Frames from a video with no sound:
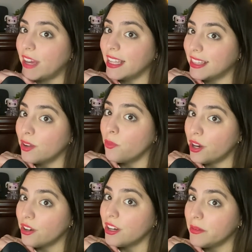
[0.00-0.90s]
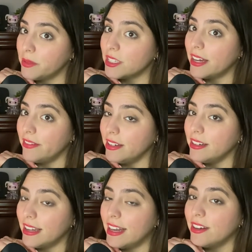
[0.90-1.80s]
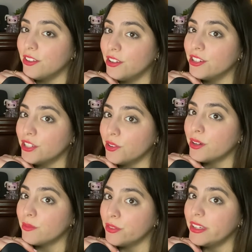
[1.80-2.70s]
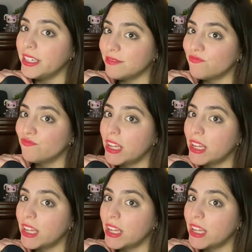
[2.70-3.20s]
I think we are going to be having another Joker movie.